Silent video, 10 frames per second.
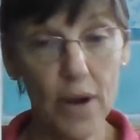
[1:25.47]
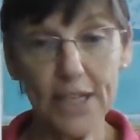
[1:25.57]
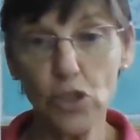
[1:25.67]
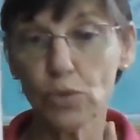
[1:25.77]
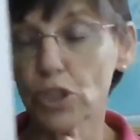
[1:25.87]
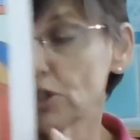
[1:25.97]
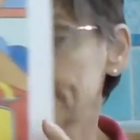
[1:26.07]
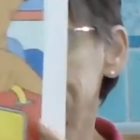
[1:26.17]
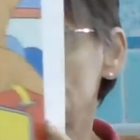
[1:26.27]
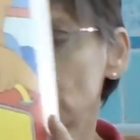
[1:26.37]
Okay, so what you
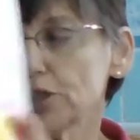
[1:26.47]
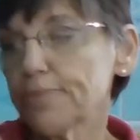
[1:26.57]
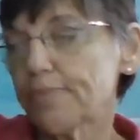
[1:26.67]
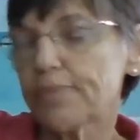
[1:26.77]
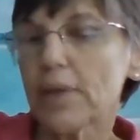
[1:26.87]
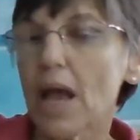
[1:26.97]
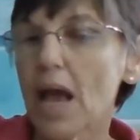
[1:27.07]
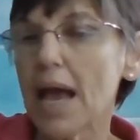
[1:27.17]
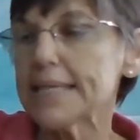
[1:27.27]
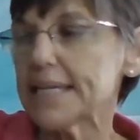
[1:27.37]
need to do?
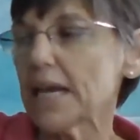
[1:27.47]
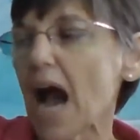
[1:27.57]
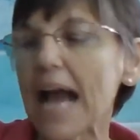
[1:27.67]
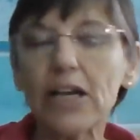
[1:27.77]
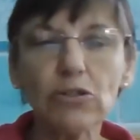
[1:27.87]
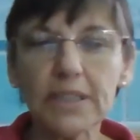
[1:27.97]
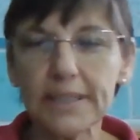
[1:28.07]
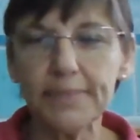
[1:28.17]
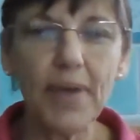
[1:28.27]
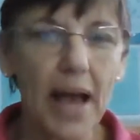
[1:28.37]
See, I go
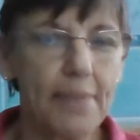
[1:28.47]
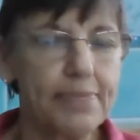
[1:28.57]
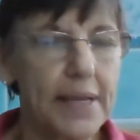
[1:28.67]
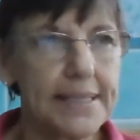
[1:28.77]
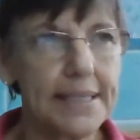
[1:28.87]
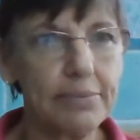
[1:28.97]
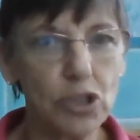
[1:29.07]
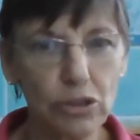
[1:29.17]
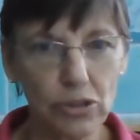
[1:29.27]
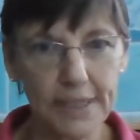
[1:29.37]
to
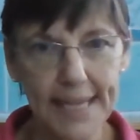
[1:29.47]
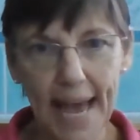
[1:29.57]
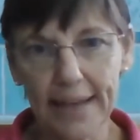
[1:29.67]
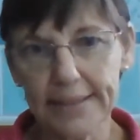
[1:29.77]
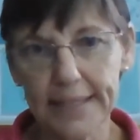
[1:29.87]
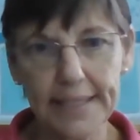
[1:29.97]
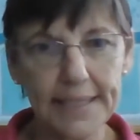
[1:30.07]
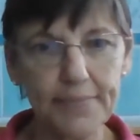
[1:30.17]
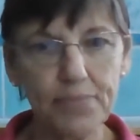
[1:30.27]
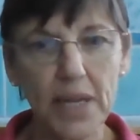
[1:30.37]
some children's
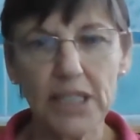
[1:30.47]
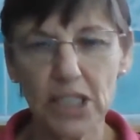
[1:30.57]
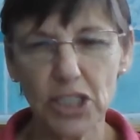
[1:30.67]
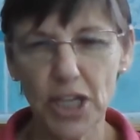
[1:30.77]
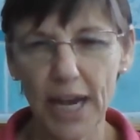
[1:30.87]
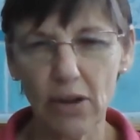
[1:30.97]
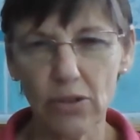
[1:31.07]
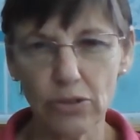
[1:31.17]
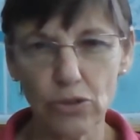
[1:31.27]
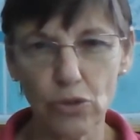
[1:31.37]
houses to check
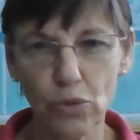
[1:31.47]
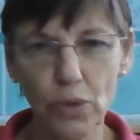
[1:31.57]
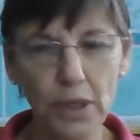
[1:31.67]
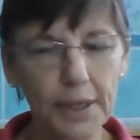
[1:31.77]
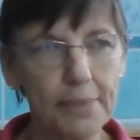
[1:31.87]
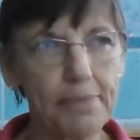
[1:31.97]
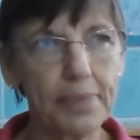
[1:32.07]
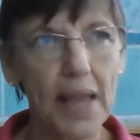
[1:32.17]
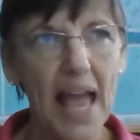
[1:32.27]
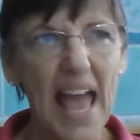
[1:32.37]
on their schoolwork
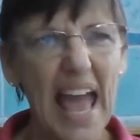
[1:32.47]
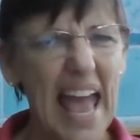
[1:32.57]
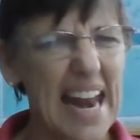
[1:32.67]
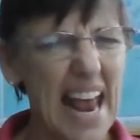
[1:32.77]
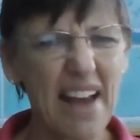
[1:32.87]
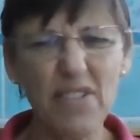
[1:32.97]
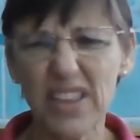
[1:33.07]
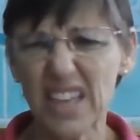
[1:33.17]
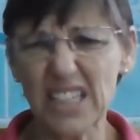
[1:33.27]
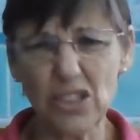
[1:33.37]
and
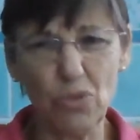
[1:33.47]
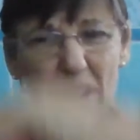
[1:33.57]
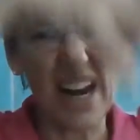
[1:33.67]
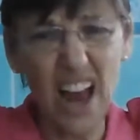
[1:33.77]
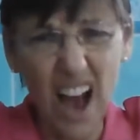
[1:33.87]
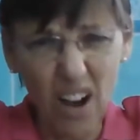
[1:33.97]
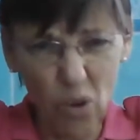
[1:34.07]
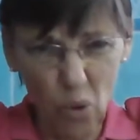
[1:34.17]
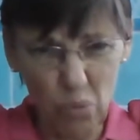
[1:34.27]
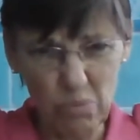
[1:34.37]
everything's a relau.